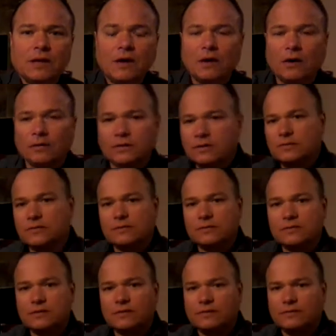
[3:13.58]
on
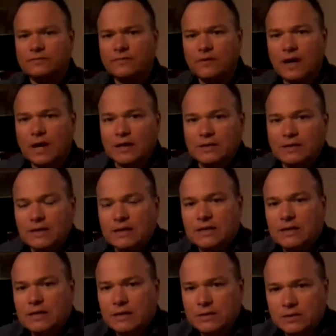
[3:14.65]
dissociative
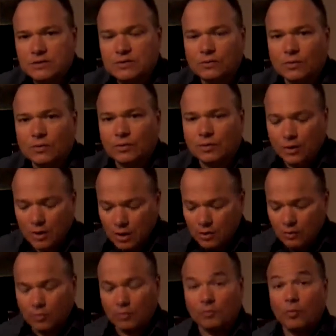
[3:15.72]
identity disorder
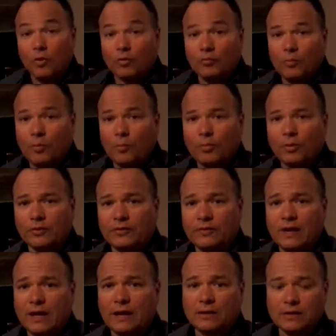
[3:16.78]
or multiple
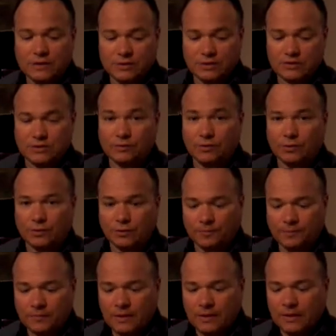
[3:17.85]
personality disorder.
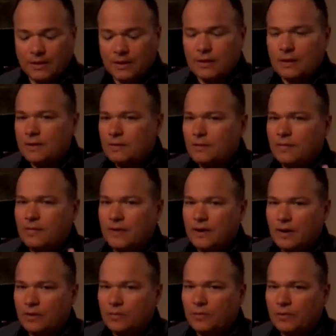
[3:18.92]

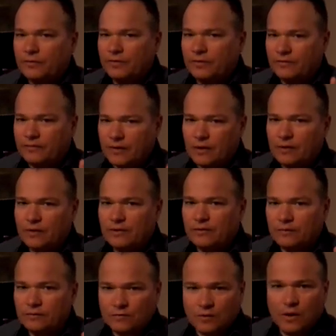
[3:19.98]
There was a very
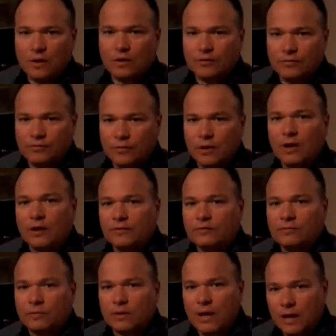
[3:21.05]
strong
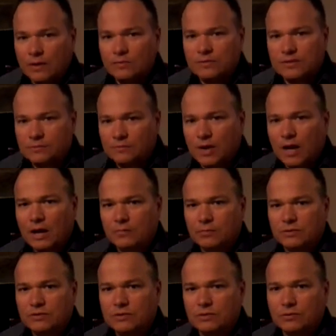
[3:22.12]
thrust when I was in
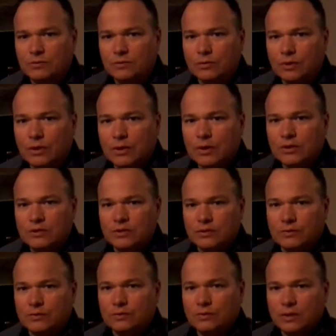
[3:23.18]
Bible school
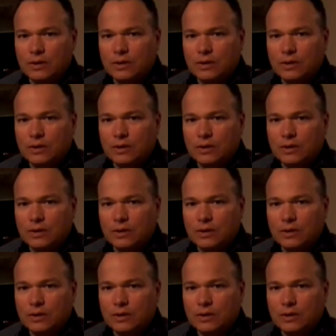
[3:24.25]
to